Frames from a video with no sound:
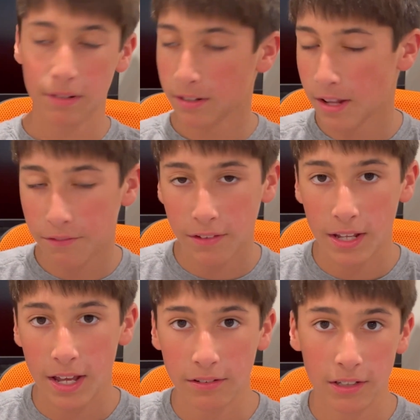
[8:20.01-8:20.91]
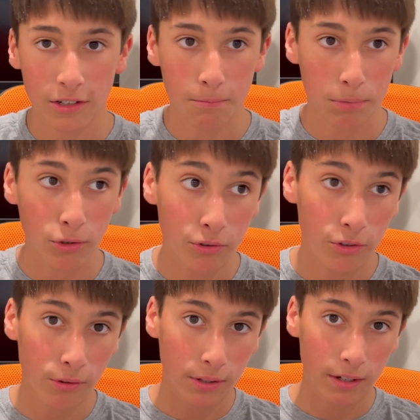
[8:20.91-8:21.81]
It definitely has a good
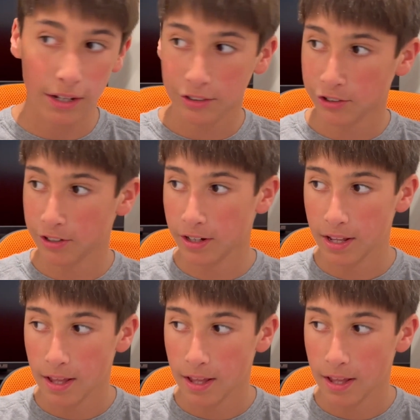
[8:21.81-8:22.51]
Bluetooth connection.